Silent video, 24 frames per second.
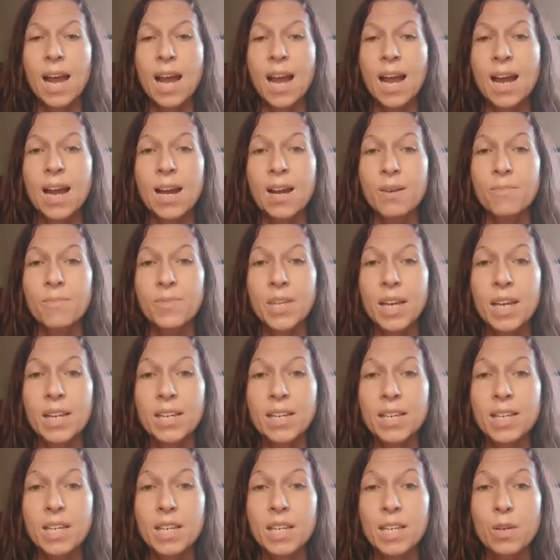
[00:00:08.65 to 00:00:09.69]
that
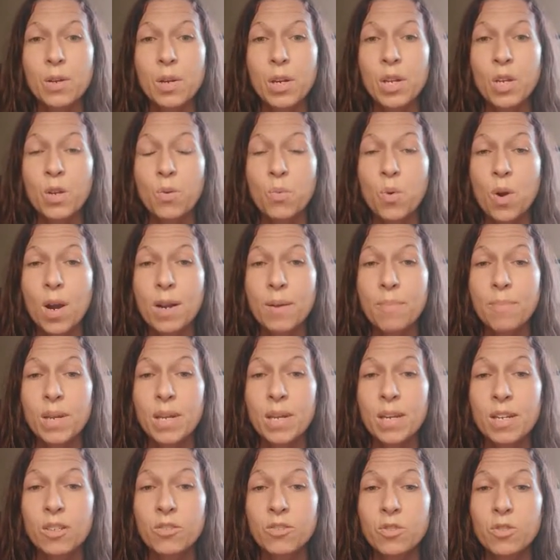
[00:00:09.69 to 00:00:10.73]
he wanted
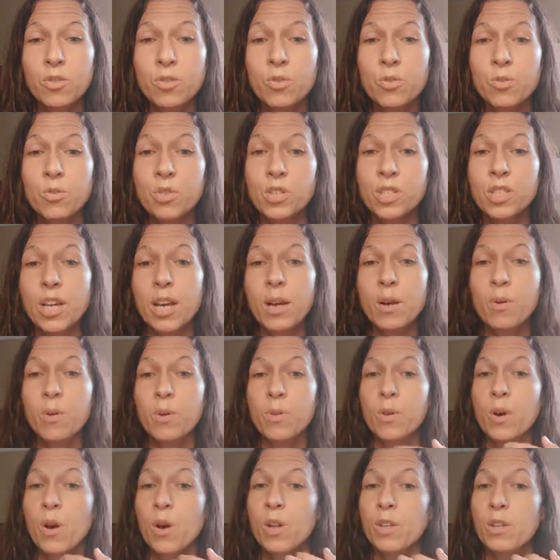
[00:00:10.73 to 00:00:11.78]
me to share
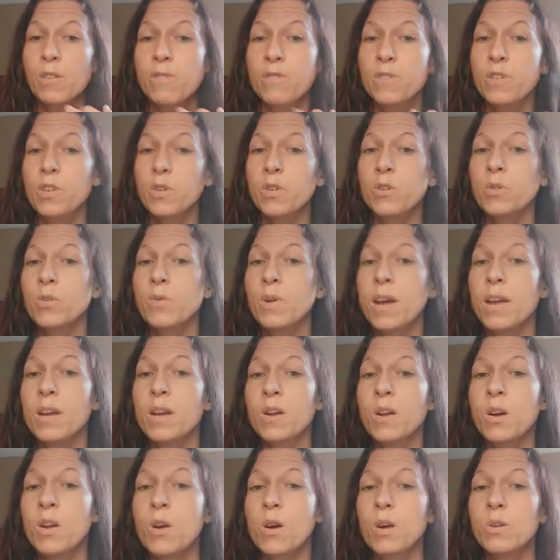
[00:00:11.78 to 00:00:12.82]
with all of you,
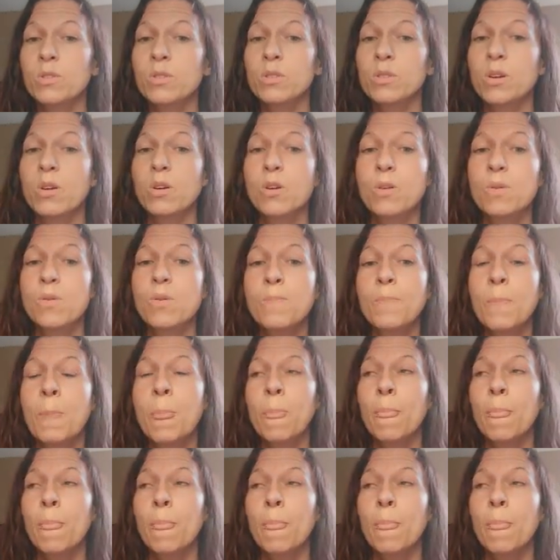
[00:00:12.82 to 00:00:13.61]
and also